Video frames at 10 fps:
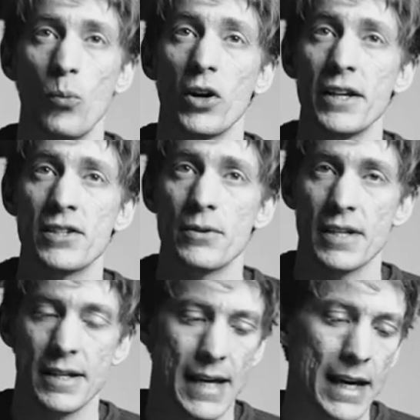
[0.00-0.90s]
And what I do
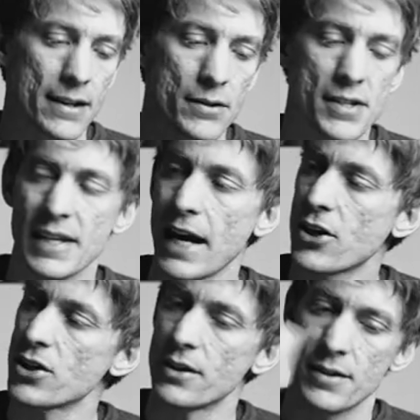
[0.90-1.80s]
is I take those
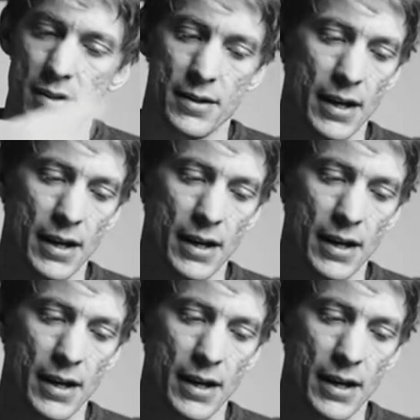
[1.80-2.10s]
sections